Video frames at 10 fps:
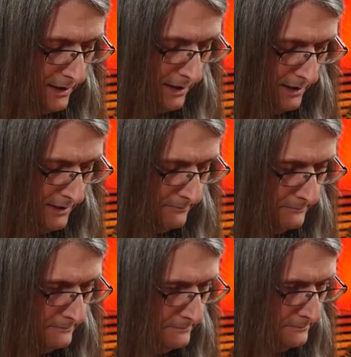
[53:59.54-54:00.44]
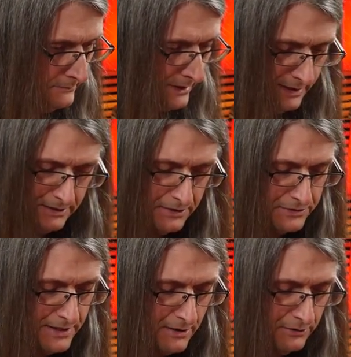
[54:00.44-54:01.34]
I, I am. I unleashed. And it
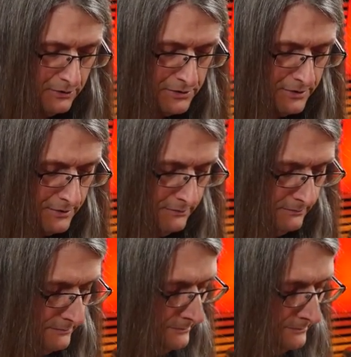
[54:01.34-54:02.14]
is now your turn.